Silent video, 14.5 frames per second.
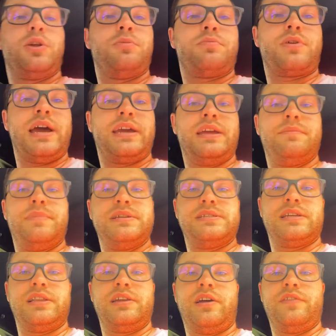bracket
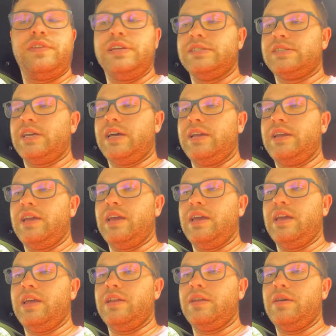basically on the inside,
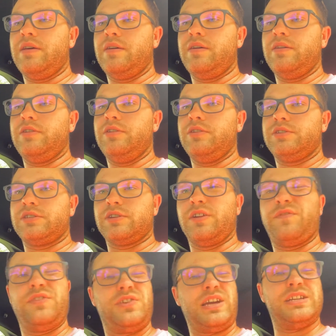and it's going to
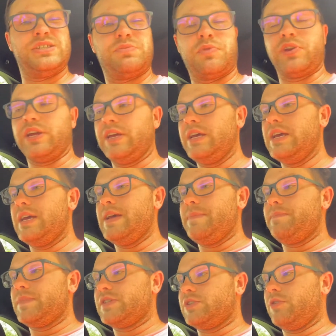feel kind of springy.
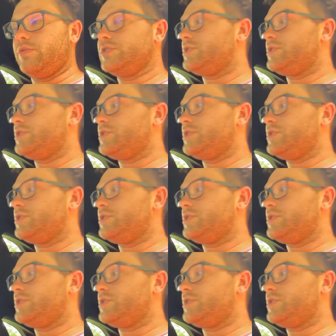So once